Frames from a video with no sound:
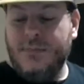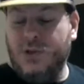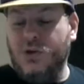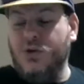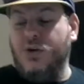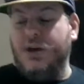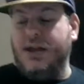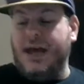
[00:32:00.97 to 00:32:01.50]

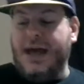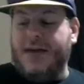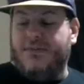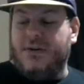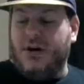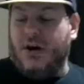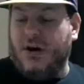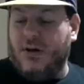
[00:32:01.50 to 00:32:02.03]
You can have
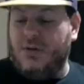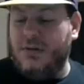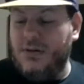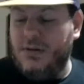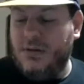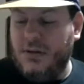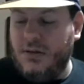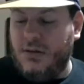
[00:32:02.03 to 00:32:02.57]
it all.
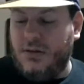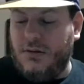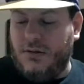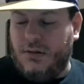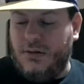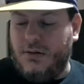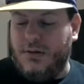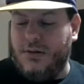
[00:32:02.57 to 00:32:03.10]

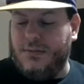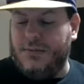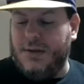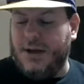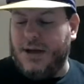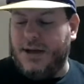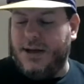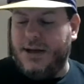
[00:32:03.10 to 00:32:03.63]

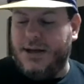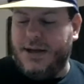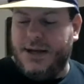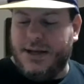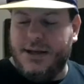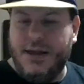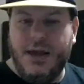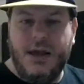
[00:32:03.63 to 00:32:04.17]

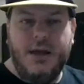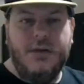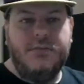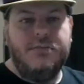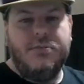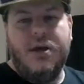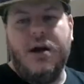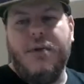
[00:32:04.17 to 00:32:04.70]
Hell,
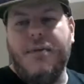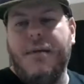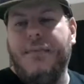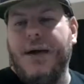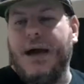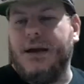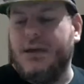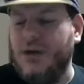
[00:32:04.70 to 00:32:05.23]
my
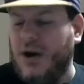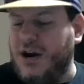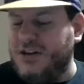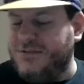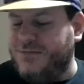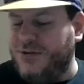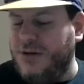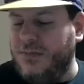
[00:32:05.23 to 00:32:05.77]

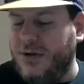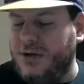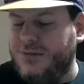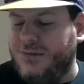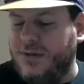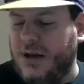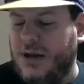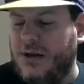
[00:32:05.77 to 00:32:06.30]
backyard's pretty much
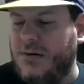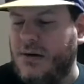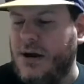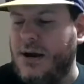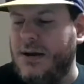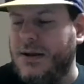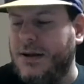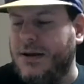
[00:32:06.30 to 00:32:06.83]
flooded
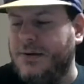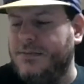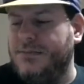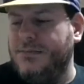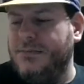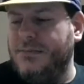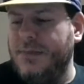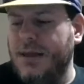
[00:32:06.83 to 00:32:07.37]
right now,
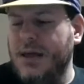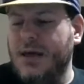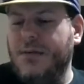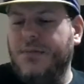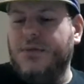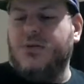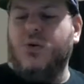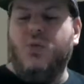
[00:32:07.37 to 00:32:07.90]

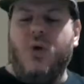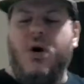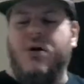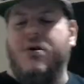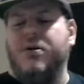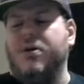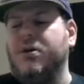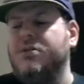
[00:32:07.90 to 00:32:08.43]
but the
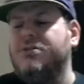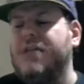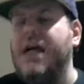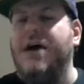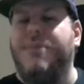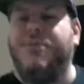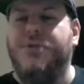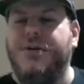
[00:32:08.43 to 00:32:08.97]
water goes
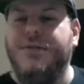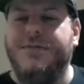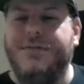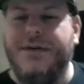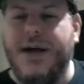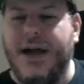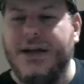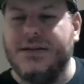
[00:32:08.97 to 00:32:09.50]
down pretty
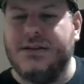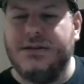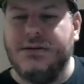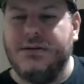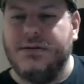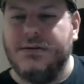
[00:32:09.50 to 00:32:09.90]
fast.